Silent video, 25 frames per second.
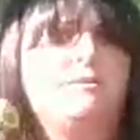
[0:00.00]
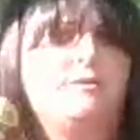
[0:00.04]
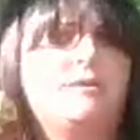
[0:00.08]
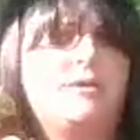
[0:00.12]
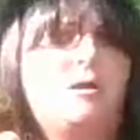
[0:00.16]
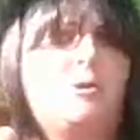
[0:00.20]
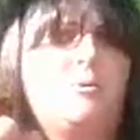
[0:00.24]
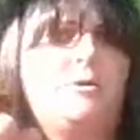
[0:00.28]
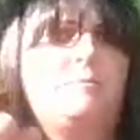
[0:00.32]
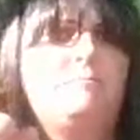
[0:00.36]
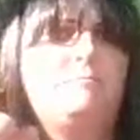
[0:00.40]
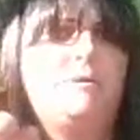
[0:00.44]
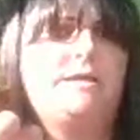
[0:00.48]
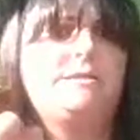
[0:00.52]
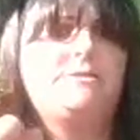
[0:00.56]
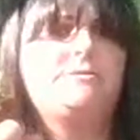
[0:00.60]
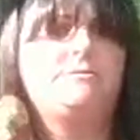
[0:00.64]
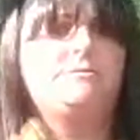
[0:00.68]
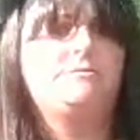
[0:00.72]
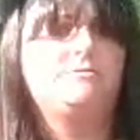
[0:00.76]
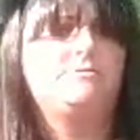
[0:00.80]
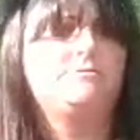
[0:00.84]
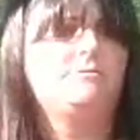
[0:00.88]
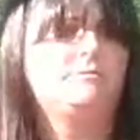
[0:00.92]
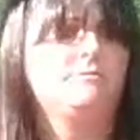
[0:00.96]
to go in
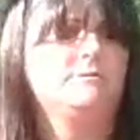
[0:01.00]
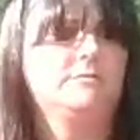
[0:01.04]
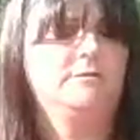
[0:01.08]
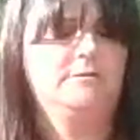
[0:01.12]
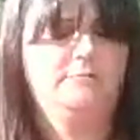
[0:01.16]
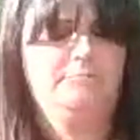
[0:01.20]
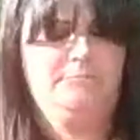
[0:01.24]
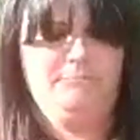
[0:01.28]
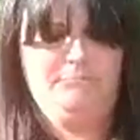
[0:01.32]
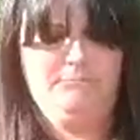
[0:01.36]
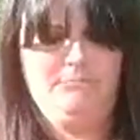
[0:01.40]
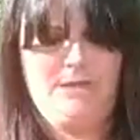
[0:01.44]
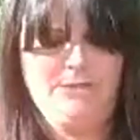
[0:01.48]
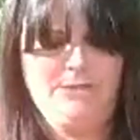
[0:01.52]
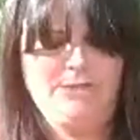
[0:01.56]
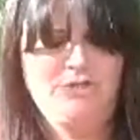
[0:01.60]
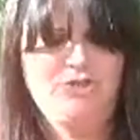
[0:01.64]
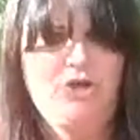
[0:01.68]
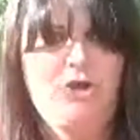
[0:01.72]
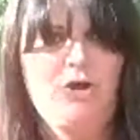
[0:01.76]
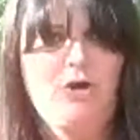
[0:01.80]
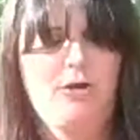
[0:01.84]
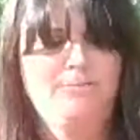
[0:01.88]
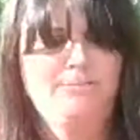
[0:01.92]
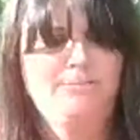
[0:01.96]
my
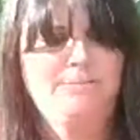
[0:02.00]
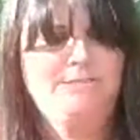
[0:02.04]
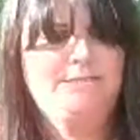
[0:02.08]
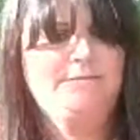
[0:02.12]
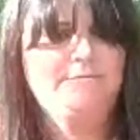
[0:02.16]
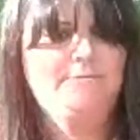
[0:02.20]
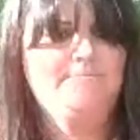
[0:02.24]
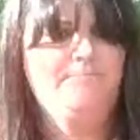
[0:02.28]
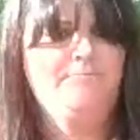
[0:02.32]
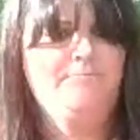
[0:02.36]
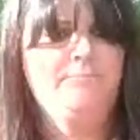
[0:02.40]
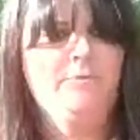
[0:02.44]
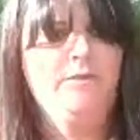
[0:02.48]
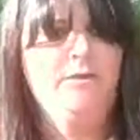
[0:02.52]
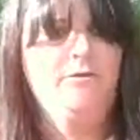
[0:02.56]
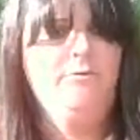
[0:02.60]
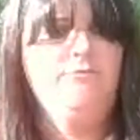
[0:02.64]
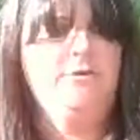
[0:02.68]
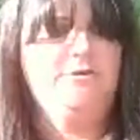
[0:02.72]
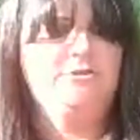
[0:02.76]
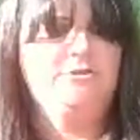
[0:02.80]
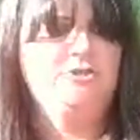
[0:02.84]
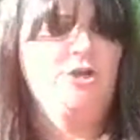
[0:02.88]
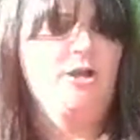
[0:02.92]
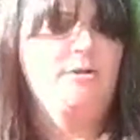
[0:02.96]
charms
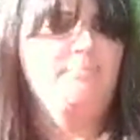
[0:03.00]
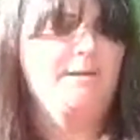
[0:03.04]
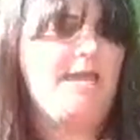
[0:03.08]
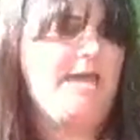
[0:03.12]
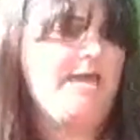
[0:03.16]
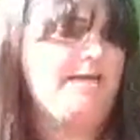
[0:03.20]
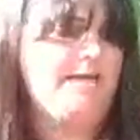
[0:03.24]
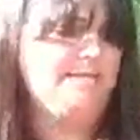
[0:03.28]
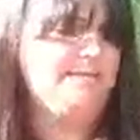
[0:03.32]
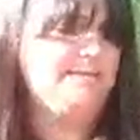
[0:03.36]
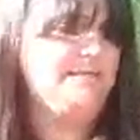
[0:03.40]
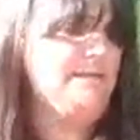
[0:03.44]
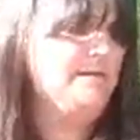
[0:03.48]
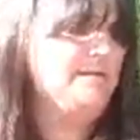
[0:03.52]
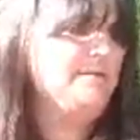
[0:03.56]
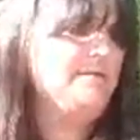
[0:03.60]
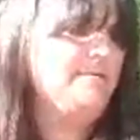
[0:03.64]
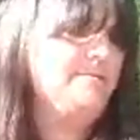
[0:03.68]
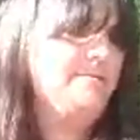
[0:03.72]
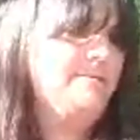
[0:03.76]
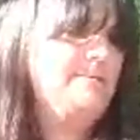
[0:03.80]
for charm casting,